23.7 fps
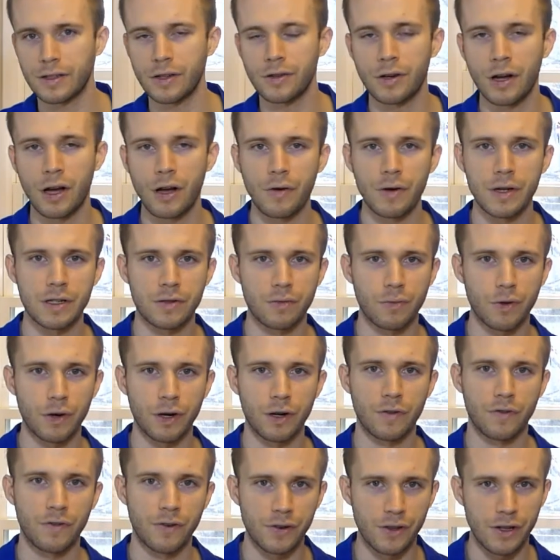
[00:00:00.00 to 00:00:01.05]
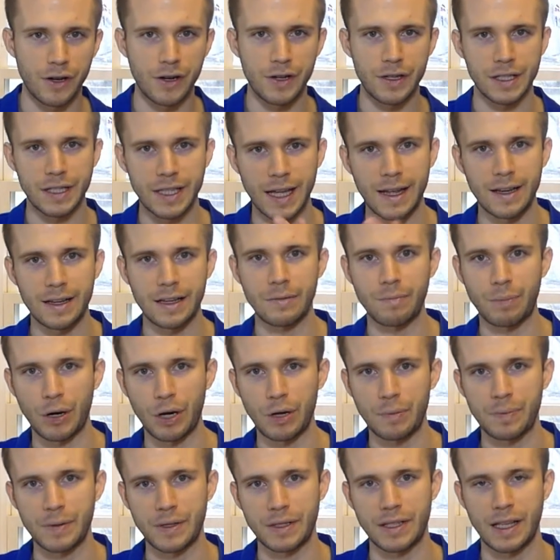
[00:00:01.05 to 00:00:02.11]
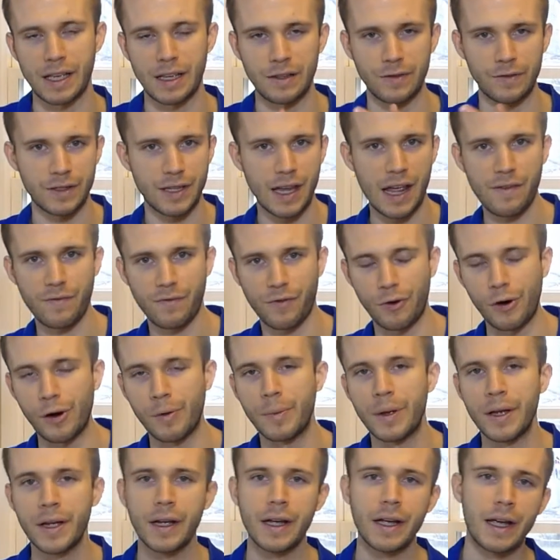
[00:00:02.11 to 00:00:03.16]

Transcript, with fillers: don't always work for their intended purpose that you've set for them